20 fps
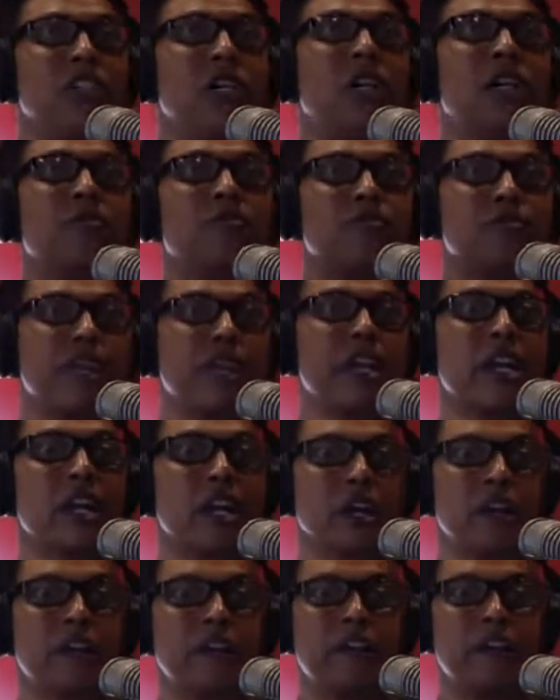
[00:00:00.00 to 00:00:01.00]

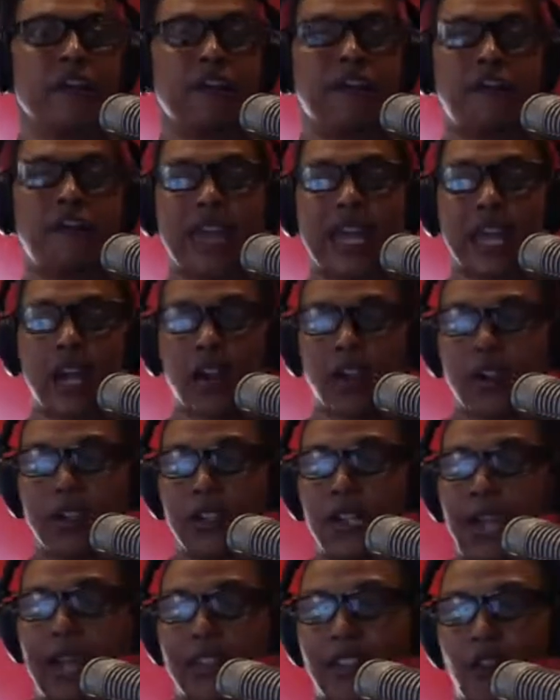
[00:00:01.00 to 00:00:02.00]
career fairs
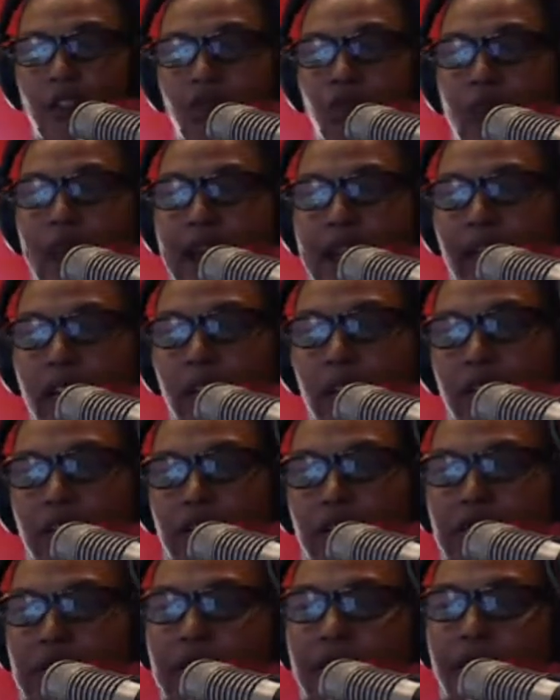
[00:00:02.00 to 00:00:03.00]
as a regular
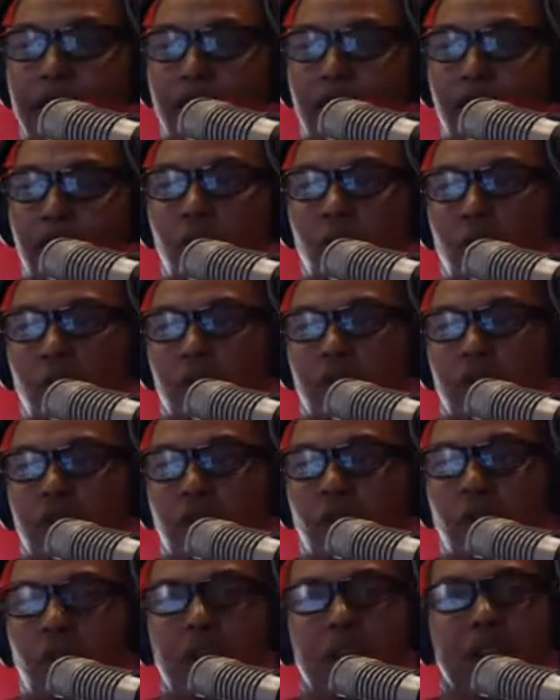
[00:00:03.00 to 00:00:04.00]
thing in schools.
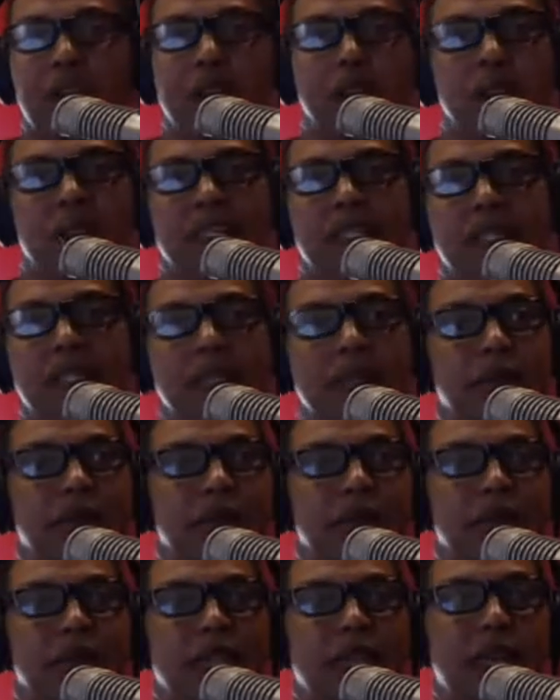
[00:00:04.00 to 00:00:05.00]
So it's
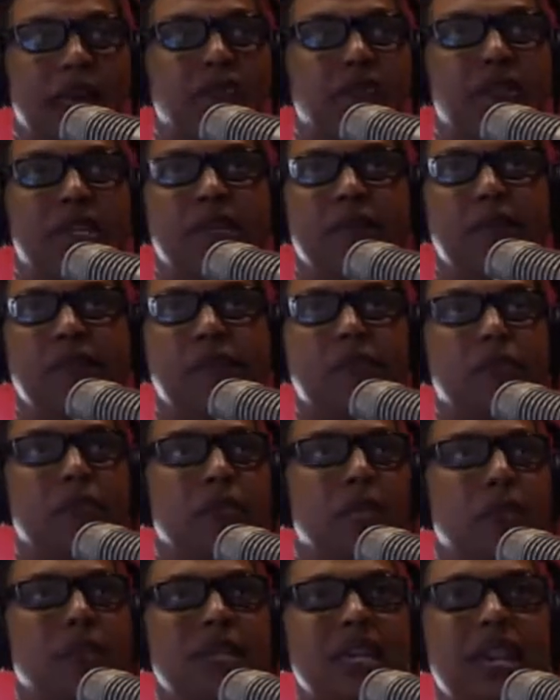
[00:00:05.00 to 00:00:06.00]

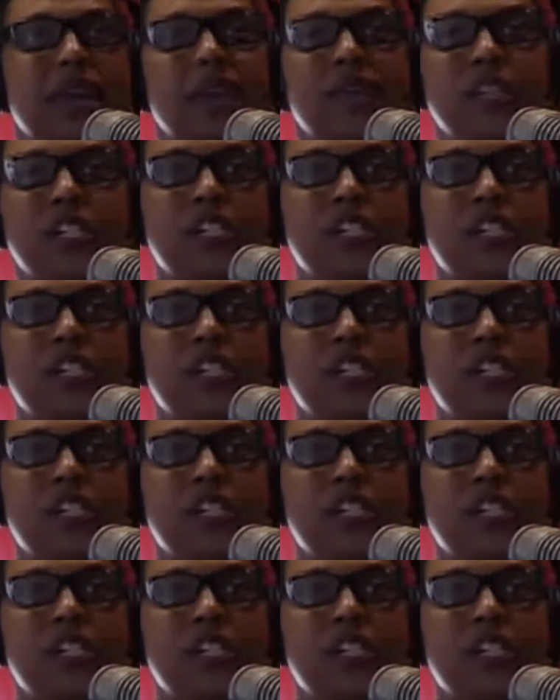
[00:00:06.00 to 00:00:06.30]
maybe every